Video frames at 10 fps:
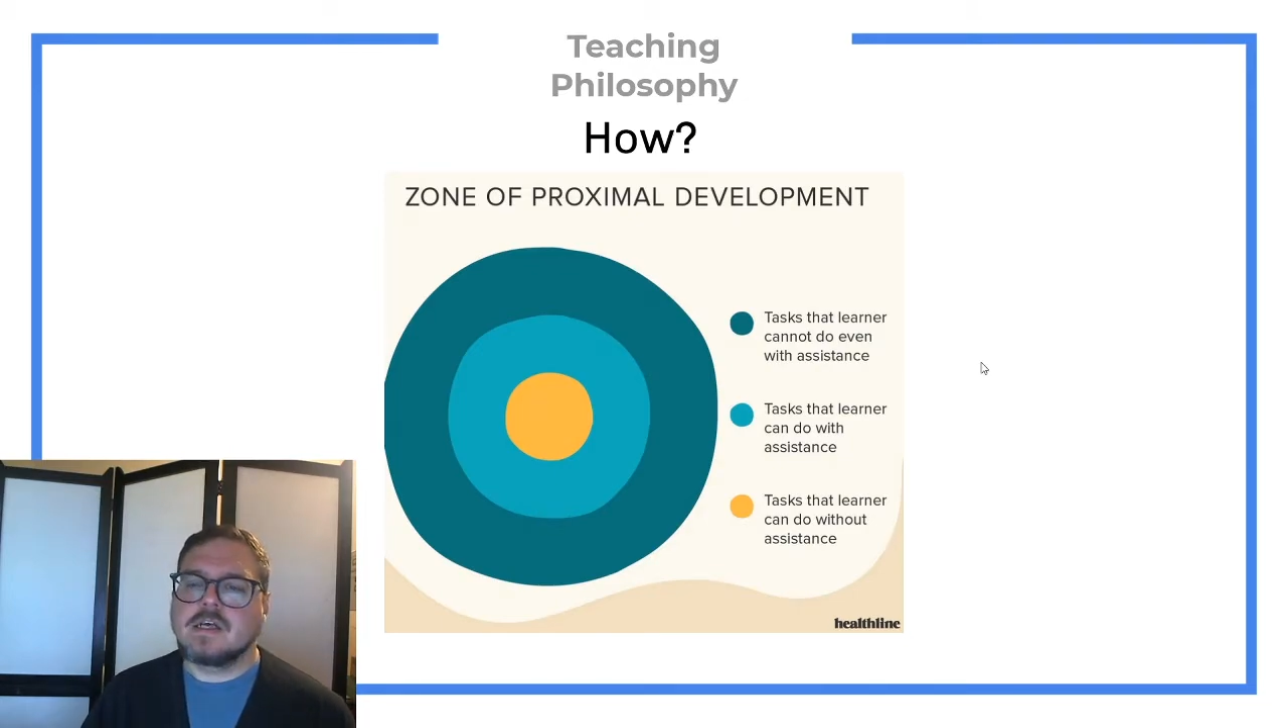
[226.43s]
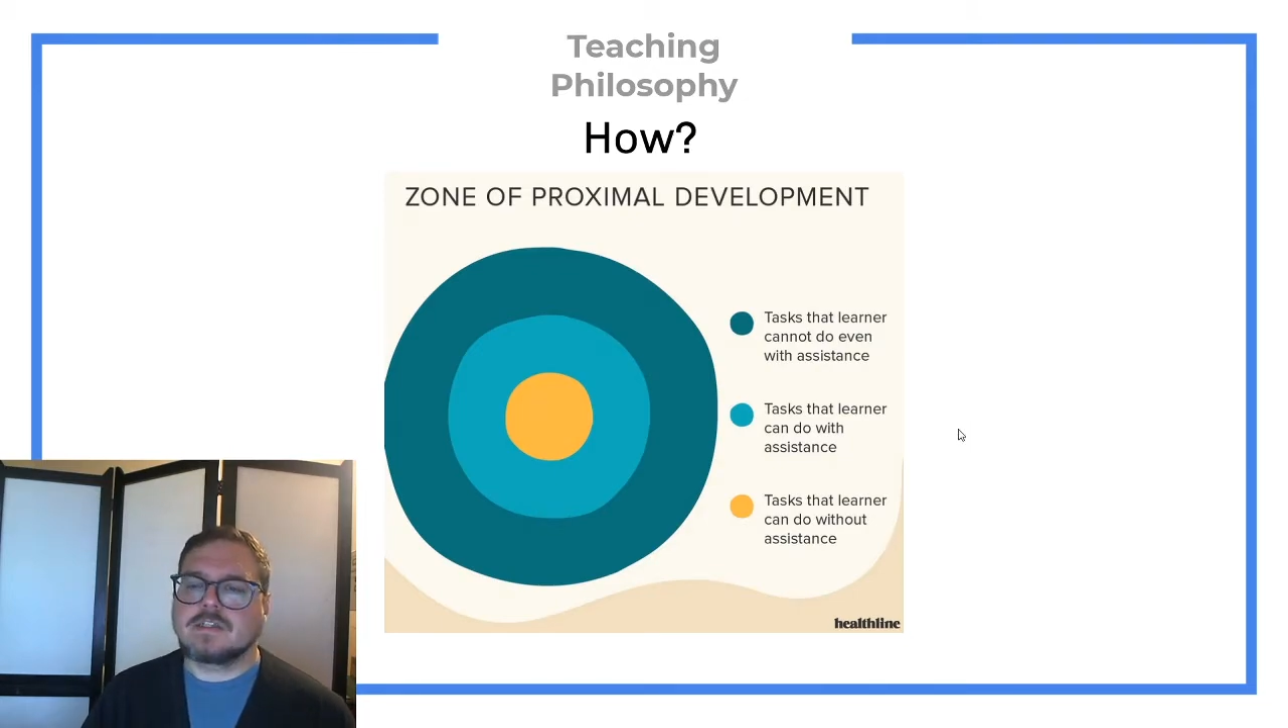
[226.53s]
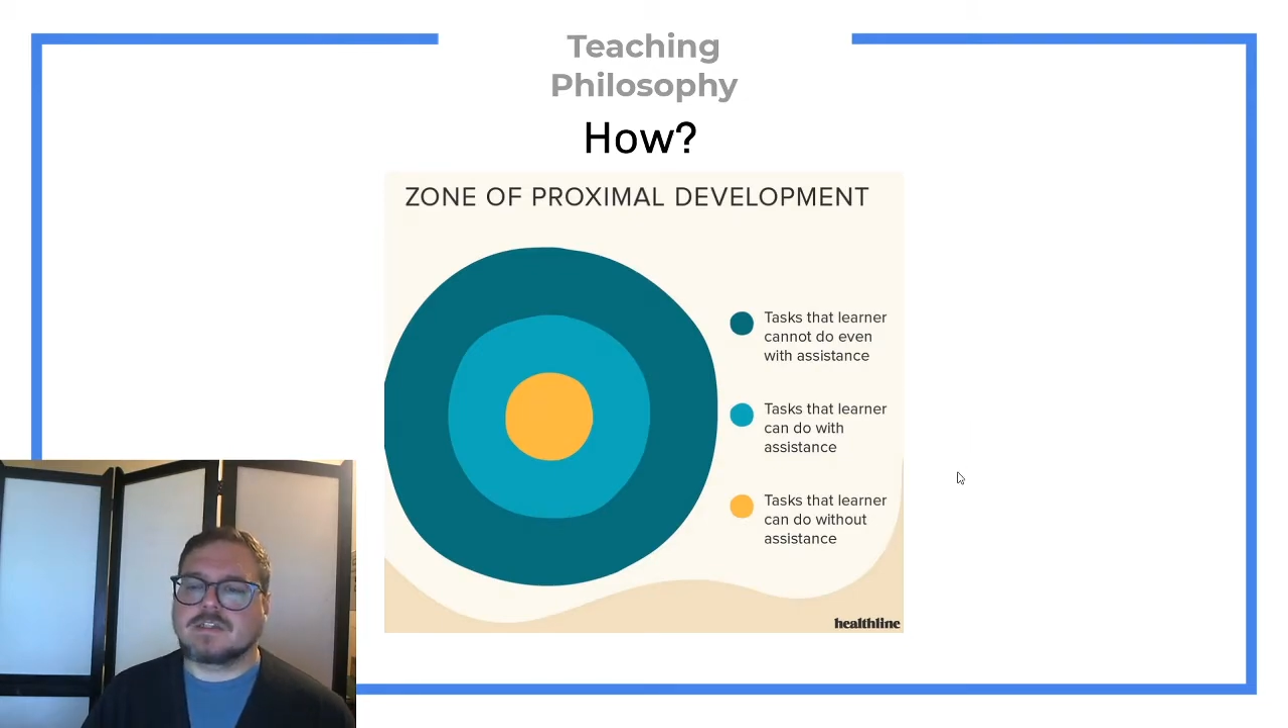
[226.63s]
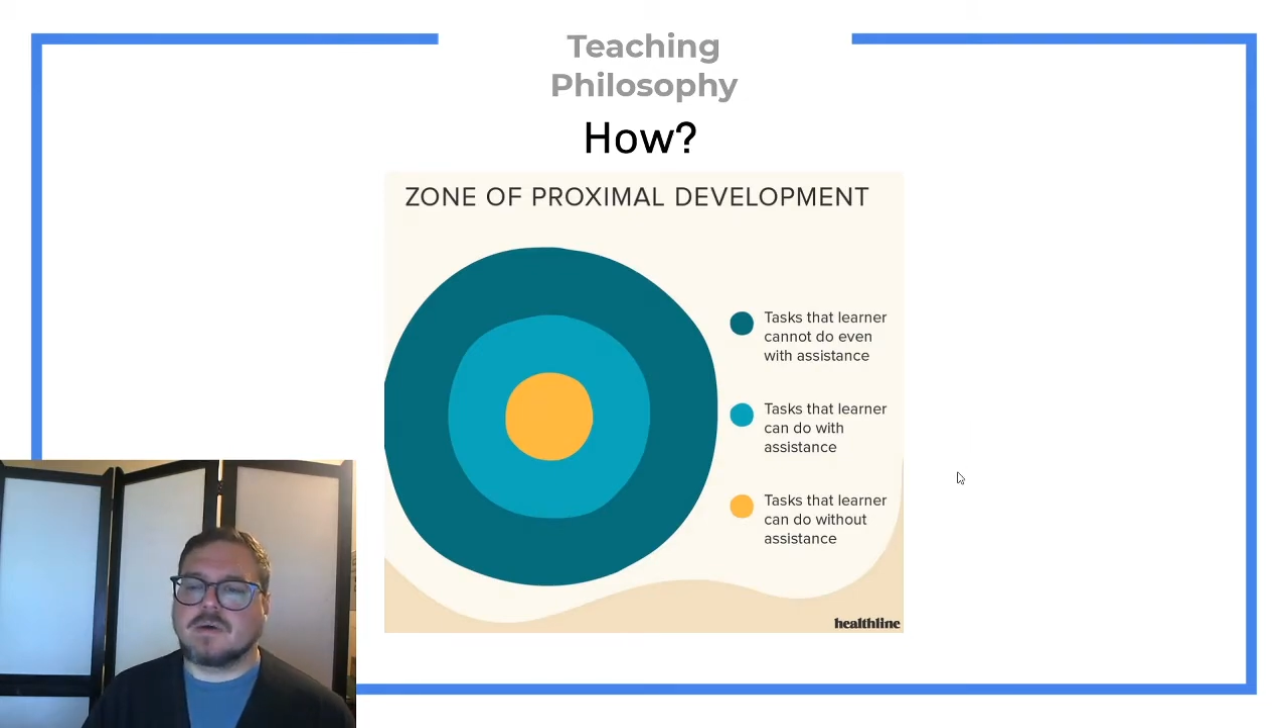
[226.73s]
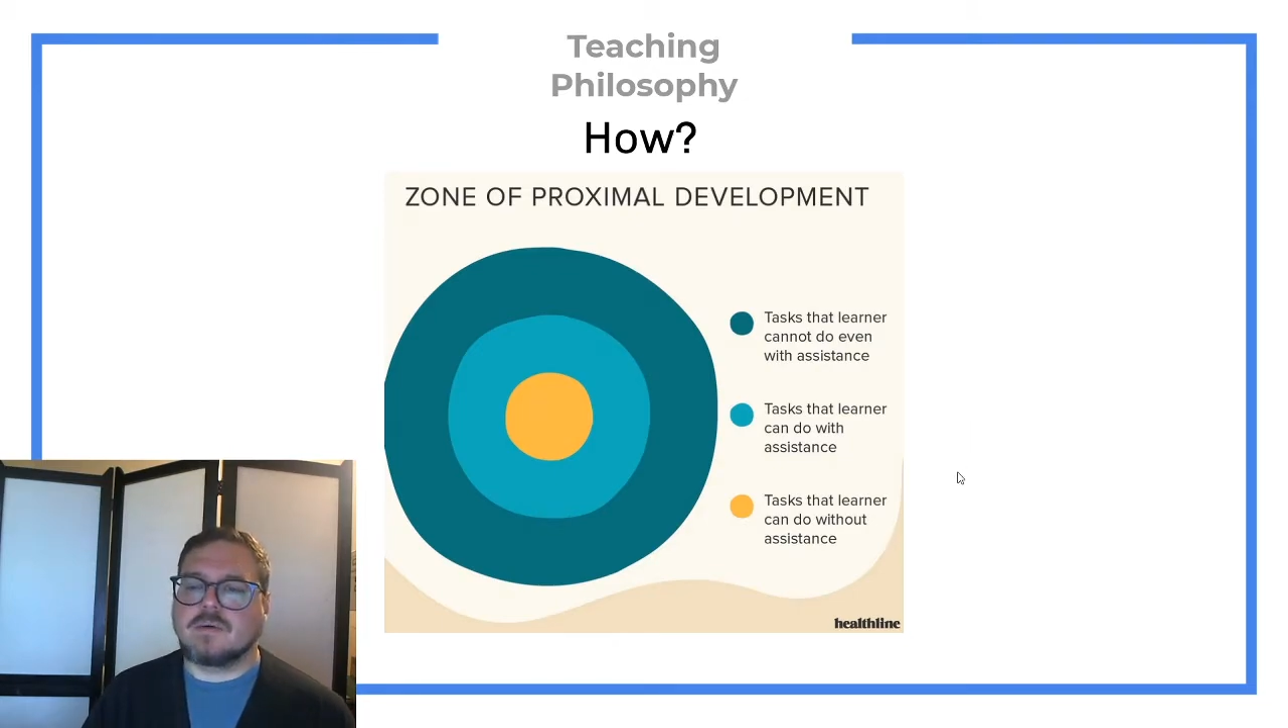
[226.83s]

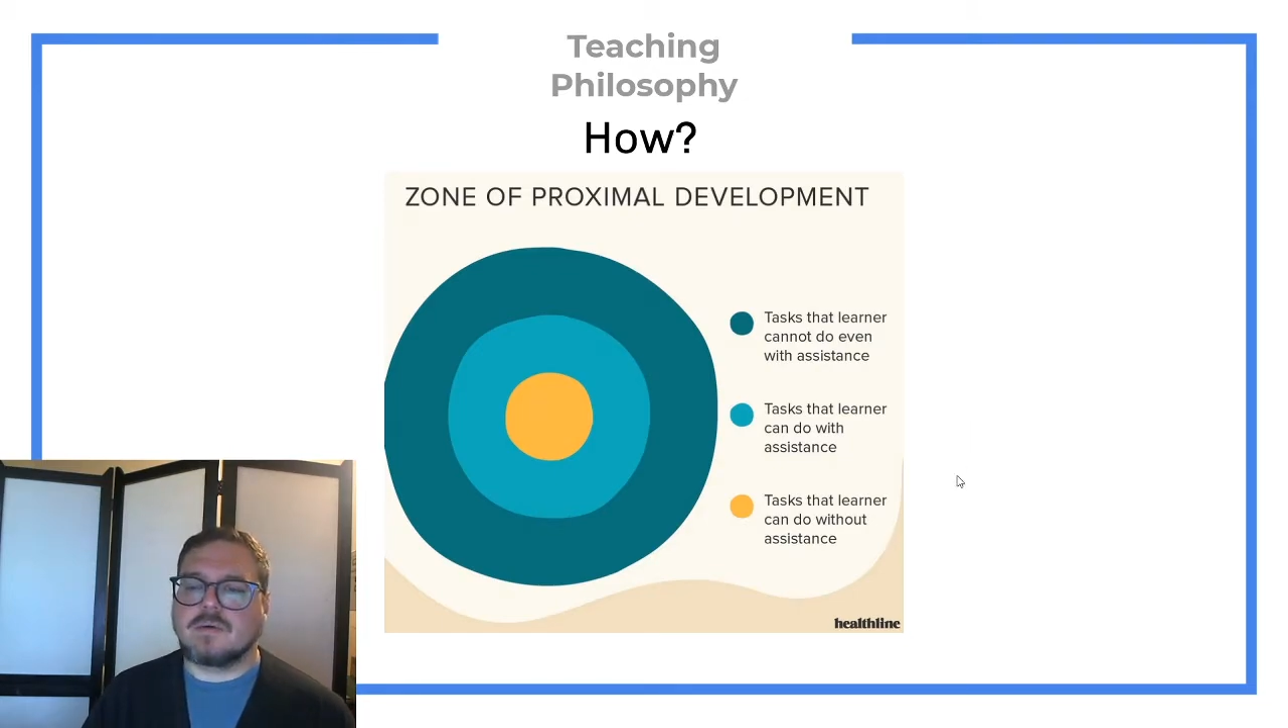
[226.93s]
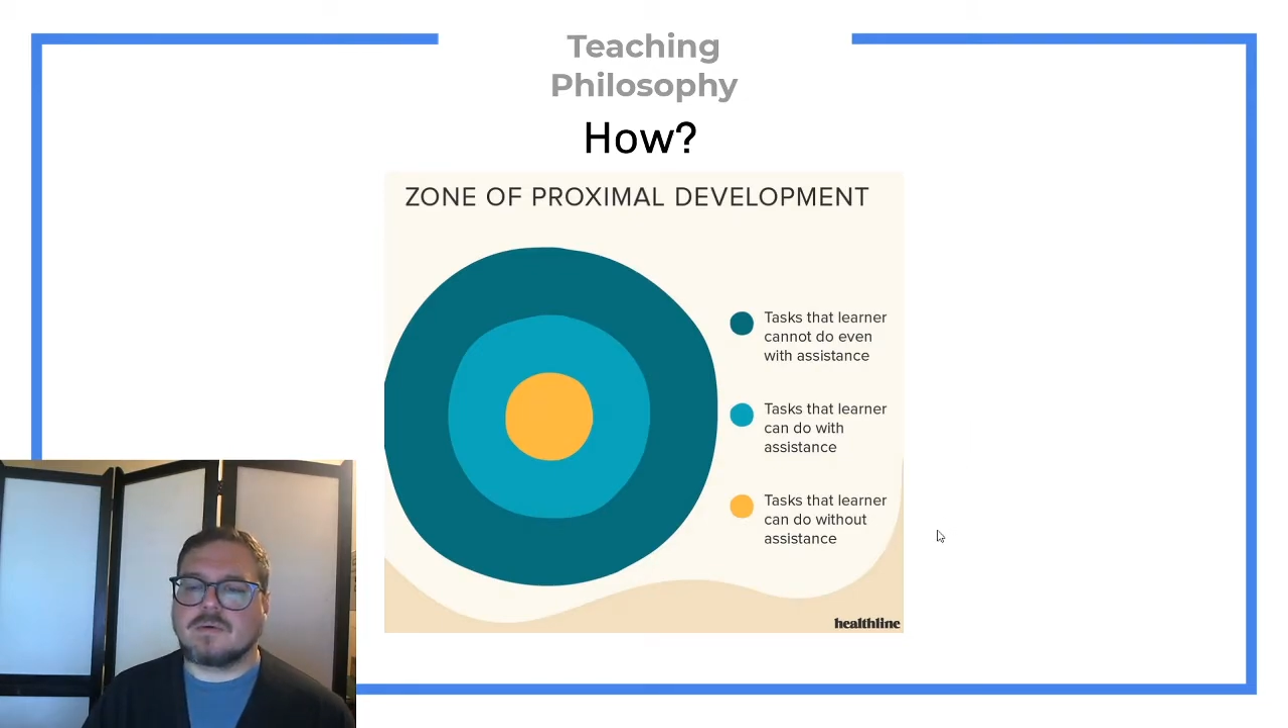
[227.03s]
So